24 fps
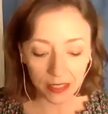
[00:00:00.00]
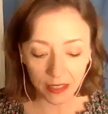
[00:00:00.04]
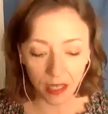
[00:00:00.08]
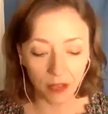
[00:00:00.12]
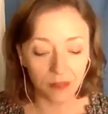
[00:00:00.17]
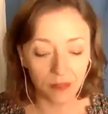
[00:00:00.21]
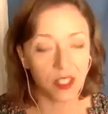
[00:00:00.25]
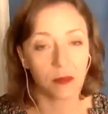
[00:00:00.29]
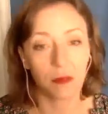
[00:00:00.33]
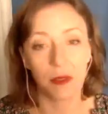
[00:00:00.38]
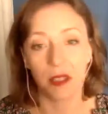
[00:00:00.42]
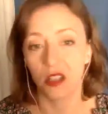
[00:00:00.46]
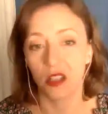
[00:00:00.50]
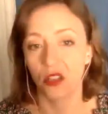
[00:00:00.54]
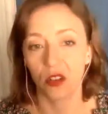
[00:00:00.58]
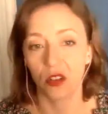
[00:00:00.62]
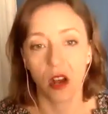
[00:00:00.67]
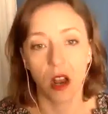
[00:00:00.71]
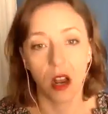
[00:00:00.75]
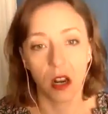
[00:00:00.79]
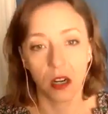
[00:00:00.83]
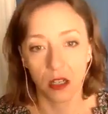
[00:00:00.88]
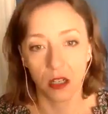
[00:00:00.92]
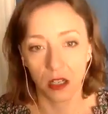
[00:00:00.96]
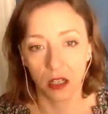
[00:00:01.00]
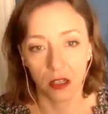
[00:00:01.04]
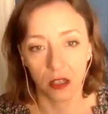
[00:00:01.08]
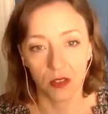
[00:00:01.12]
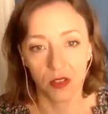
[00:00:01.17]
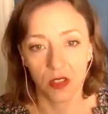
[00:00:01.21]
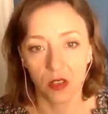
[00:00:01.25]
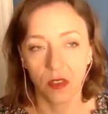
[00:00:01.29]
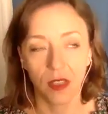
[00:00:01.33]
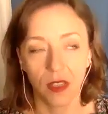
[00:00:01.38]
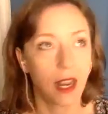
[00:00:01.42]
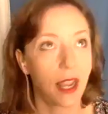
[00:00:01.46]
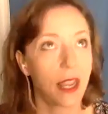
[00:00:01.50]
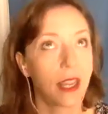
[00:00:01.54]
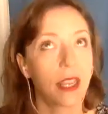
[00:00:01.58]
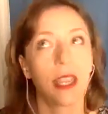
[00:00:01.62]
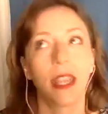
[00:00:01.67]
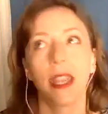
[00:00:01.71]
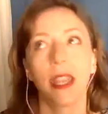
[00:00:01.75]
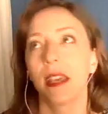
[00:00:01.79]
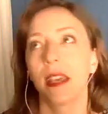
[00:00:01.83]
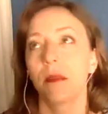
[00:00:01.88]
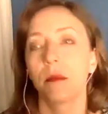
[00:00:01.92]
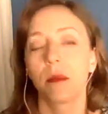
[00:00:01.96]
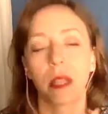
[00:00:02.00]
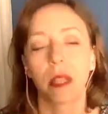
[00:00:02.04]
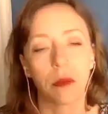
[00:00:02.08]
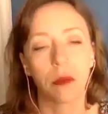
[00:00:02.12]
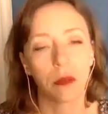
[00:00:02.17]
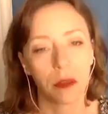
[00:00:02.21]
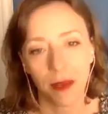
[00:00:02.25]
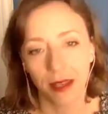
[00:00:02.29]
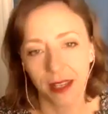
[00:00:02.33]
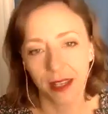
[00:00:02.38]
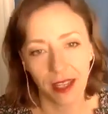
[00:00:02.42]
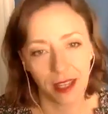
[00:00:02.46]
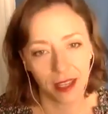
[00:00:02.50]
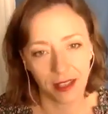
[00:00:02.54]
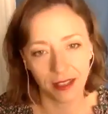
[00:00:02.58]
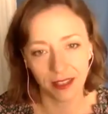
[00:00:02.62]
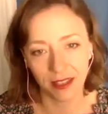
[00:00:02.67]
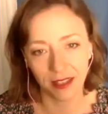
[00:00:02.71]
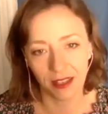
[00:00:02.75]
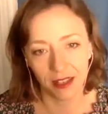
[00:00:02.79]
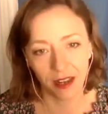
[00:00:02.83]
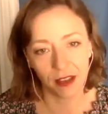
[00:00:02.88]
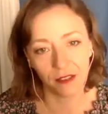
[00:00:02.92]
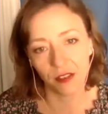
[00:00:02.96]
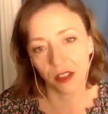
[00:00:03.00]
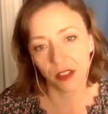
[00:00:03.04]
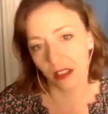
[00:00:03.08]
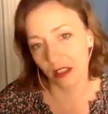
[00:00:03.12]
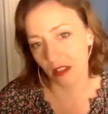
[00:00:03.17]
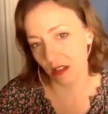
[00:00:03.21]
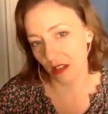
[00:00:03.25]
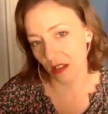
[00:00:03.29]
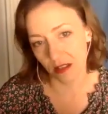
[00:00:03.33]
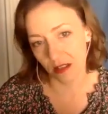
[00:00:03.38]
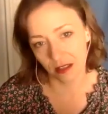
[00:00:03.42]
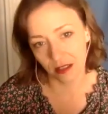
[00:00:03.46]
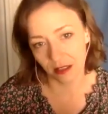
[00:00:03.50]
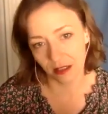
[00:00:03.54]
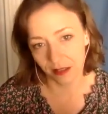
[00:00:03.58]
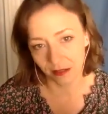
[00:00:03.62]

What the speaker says: love to be stronger so that I can play with my kids and not feel exhausted.